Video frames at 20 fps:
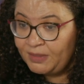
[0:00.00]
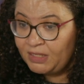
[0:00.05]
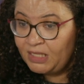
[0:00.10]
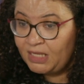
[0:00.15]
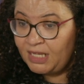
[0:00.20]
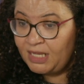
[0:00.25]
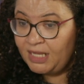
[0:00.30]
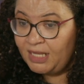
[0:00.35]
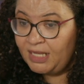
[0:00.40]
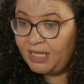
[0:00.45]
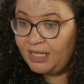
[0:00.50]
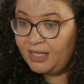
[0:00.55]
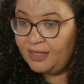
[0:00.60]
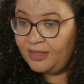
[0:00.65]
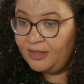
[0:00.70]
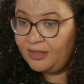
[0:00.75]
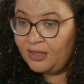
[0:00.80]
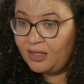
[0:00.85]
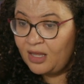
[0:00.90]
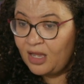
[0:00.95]

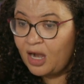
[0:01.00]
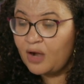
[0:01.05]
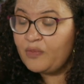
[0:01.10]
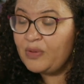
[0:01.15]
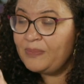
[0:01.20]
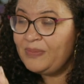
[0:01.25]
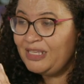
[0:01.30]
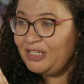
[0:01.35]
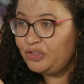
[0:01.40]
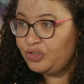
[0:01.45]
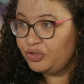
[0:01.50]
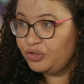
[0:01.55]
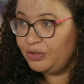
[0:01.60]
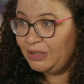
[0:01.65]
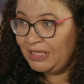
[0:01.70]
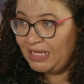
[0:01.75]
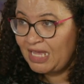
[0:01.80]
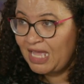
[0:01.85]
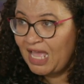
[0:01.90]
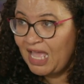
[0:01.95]
are we being
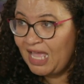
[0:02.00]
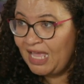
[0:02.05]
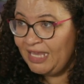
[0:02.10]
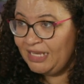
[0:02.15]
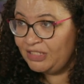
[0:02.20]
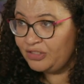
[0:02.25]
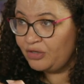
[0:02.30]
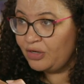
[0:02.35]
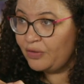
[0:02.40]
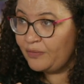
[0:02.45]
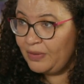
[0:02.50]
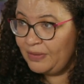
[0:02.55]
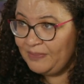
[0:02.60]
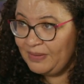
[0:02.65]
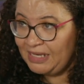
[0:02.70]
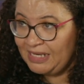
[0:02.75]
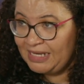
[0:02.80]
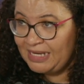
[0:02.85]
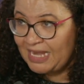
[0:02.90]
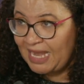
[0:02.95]
truly kind or are we
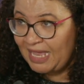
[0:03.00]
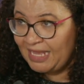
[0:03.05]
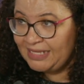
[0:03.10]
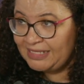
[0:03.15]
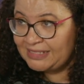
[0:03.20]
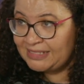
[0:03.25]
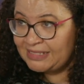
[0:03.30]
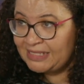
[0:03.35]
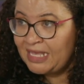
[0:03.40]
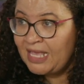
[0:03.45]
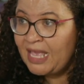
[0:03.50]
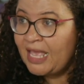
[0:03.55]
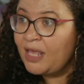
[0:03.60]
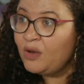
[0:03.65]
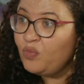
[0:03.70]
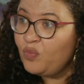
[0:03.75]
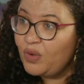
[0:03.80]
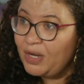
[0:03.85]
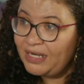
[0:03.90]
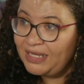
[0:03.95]
being nice?
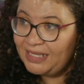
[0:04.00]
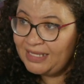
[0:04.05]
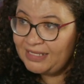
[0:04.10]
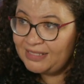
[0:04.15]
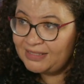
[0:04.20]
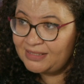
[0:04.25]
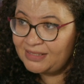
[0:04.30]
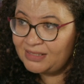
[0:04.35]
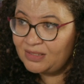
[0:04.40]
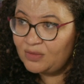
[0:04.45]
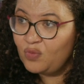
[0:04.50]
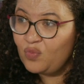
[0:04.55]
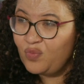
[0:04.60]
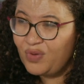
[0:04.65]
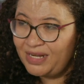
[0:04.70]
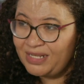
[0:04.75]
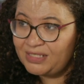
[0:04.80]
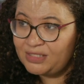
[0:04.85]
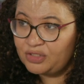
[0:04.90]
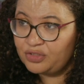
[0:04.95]
And what is
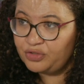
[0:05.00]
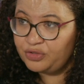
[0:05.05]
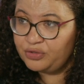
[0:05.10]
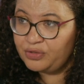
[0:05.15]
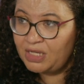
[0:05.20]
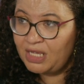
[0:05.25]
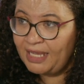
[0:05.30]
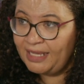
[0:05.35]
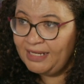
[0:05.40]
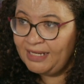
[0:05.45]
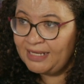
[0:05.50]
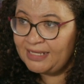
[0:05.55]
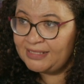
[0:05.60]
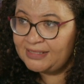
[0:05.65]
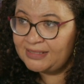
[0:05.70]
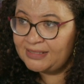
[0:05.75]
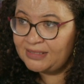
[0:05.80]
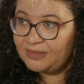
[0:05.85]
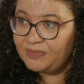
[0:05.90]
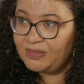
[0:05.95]
true
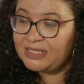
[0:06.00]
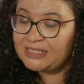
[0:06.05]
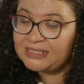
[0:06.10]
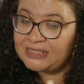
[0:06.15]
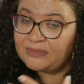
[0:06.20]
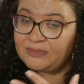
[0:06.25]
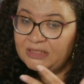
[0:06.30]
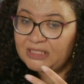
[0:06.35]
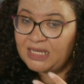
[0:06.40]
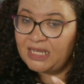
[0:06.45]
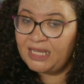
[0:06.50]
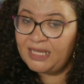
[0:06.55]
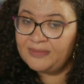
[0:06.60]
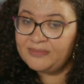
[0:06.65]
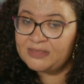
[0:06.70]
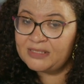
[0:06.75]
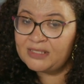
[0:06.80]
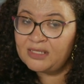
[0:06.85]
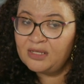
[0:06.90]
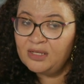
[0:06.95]
kindness? Because
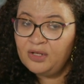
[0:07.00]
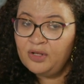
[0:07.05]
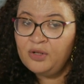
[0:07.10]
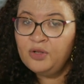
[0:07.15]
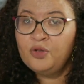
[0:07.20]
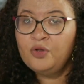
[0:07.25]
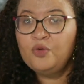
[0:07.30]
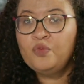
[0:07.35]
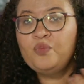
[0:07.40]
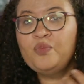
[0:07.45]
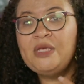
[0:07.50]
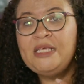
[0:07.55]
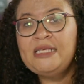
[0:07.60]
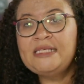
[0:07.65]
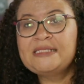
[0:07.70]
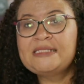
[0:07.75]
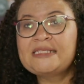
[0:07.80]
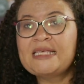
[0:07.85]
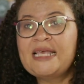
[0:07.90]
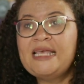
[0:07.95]
sometimes we
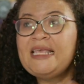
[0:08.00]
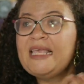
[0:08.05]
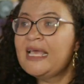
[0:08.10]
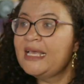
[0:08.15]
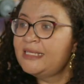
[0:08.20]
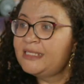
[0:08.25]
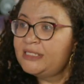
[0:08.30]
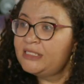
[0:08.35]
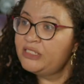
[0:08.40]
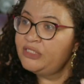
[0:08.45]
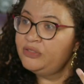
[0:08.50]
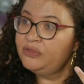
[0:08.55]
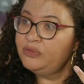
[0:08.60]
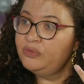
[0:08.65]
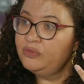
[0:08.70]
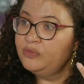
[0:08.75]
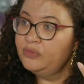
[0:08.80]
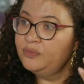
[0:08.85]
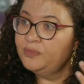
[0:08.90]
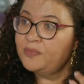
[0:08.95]
say yes
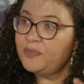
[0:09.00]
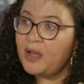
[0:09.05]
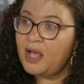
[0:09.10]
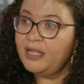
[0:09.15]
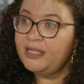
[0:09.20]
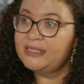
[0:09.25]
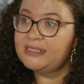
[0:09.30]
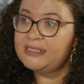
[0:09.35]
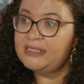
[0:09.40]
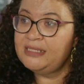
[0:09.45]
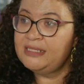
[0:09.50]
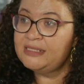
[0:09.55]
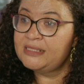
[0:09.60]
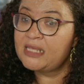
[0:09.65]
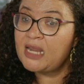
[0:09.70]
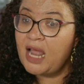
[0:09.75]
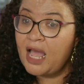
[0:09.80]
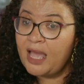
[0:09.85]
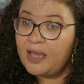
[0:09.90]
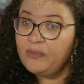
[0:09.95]
to policies
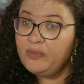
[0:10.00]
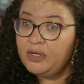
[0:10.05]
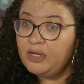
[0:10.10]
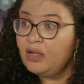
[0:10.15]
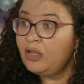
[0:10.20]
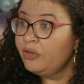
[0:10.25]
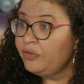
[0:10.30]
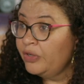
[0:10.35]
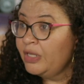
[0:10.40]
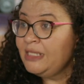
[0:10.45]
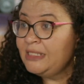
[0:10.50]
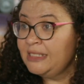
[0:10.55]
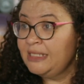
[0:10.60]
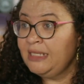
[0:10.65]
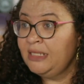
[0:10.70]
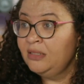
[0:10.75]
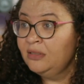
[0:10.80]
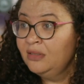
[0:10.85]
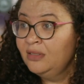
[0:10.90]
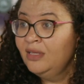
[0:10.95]
that I would call
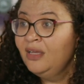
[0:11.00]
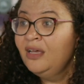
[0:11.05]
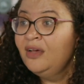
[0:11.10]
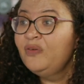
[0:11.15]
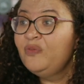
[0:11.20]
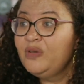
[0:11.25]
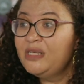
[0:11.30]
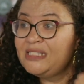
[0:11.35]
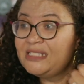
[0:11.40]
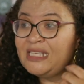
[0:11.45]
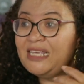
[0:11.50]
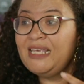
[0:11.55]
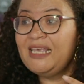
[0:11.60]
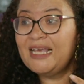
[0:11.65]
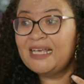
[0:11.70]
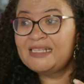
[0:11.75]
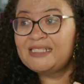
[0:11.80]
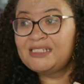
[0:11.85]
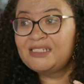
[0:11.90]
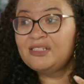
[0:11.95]
crazy. We say
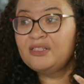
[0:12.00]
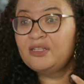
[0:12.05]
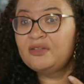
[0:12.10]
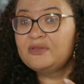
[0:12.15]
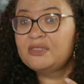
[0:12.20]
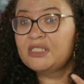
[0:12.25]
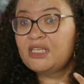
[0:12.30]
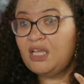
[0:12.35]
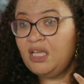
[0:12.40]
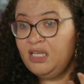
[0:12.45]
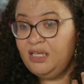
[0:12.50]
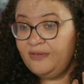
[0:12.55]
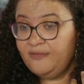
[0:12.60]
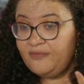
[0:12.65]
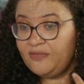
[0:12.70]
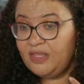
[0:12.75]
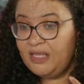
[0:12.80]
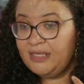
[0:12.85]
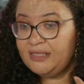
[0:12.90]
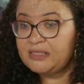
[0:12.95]
yes to those kind of
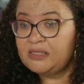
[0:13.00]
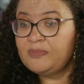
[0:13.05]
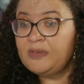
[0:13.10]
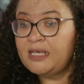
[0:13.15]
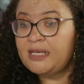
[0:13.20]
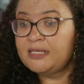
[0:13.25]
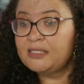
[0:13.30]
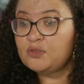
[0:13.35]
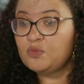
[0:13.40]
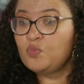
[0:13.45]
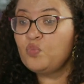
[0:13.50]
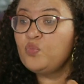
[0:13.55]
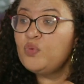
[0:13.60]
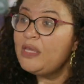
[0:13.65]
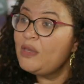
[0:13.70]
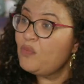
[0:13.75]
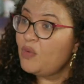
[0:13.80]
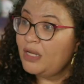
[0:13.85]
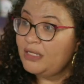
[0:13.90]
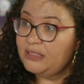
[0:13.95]
things because
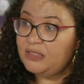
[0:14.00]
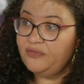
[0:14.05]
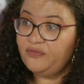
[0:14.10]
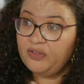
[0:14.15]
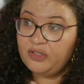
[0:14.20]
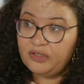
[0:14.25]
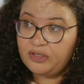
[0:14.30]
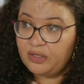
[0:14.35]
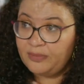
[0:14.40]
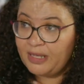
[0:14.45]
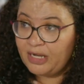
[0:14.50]
we want to feel good about